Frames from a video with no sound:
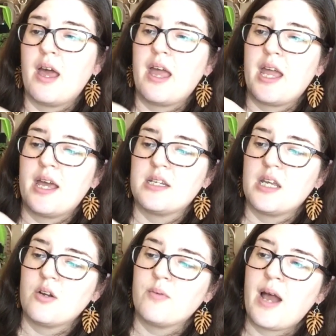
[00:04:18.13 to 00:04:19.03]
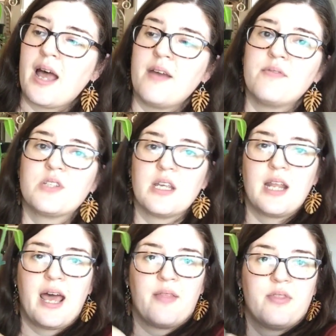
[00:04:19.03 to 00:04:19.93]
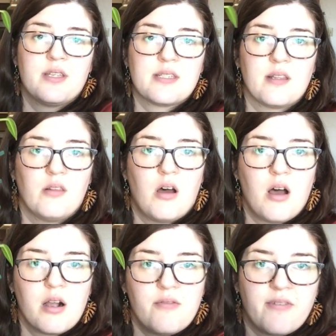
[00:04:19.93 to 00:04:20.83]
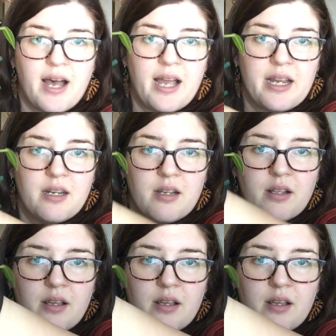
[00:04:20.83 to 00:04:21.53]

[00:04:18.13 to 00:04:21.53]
And it had this long vine,